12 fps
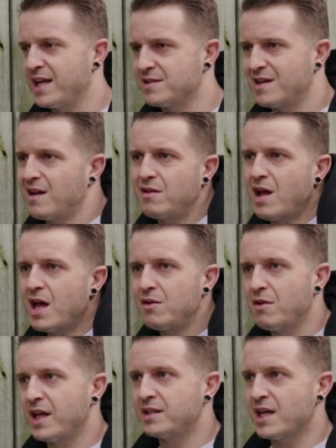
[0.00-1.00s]
and I don't
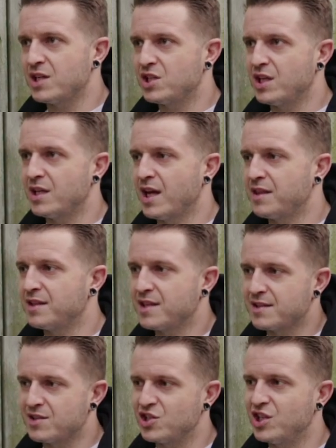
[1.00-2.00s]
like that shit. I think
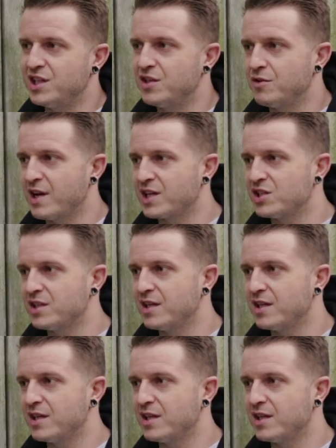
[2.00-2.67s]
that's a shitty direction.